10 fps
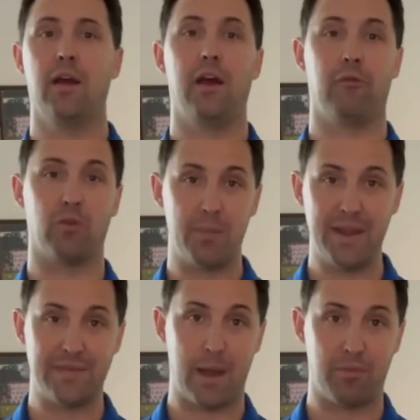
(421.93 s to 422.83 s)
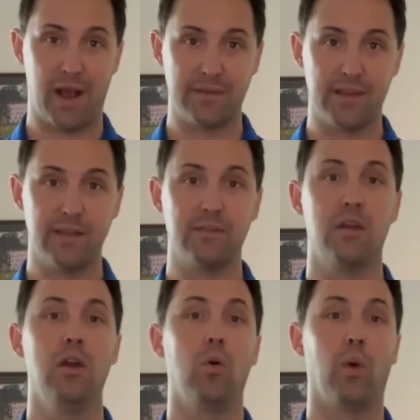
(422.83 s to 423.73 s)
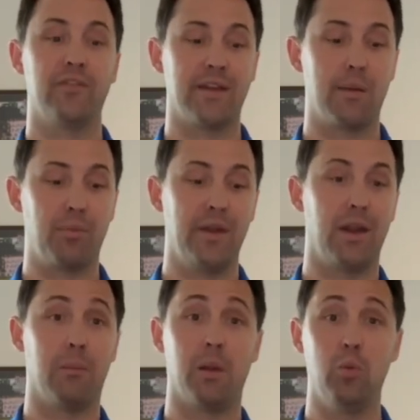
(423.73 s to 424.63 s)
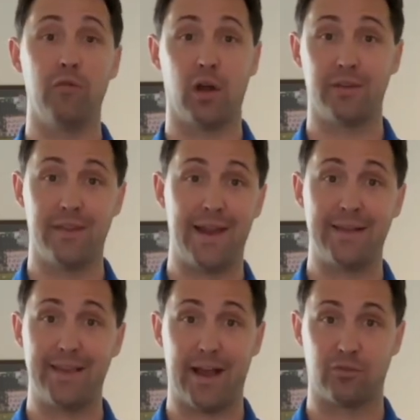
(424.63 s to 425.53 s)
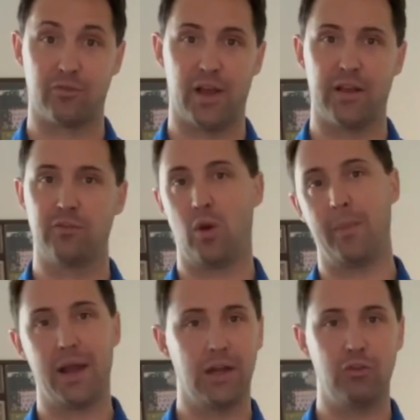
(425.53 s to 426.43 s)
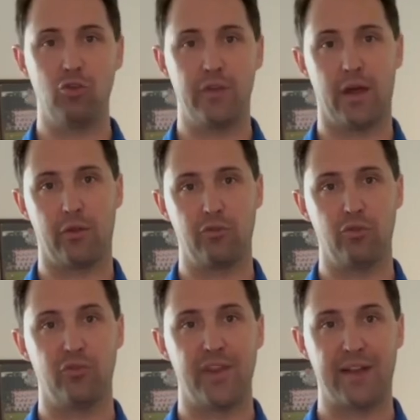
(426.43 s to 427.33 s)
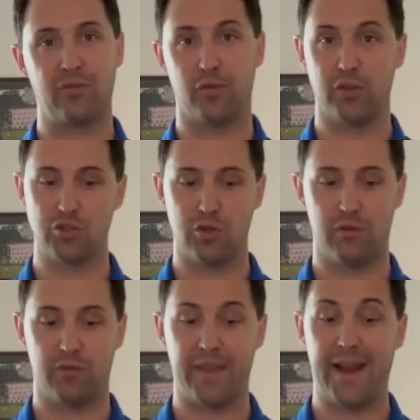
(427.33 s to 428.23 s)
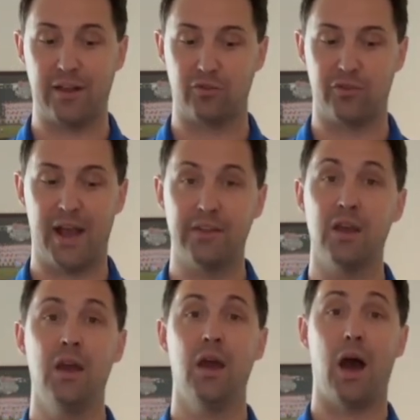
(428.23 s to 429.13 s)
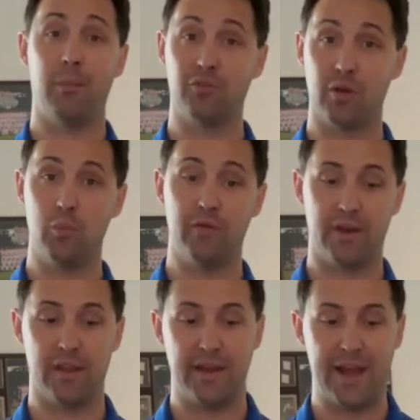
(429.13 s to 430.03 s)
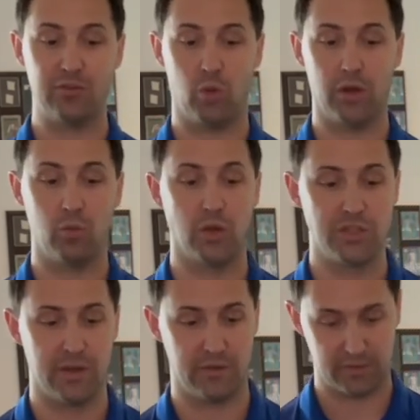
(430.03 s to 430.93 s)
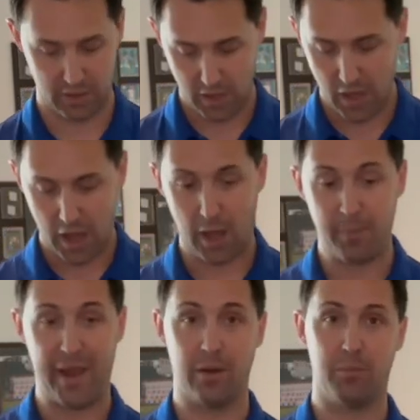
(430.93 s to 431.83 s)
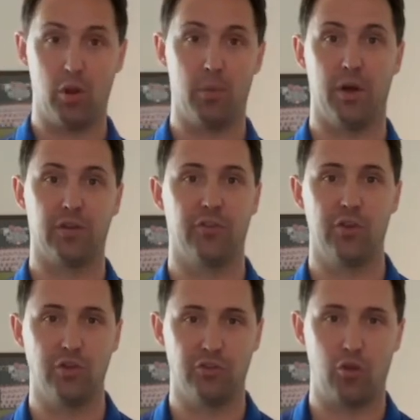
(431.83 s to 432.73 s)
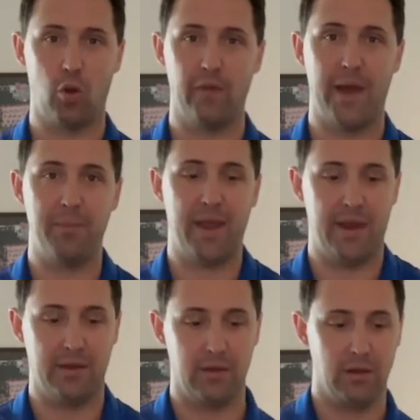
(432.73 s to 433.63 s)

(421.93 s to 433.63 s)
and repeat that process. Once I complete it, I'm going to move on to the next exercise. So I'm not going to do the other 2 sets for that exercise. I'm just going to move into the next one, which is band pull apart. So you'll just hold that band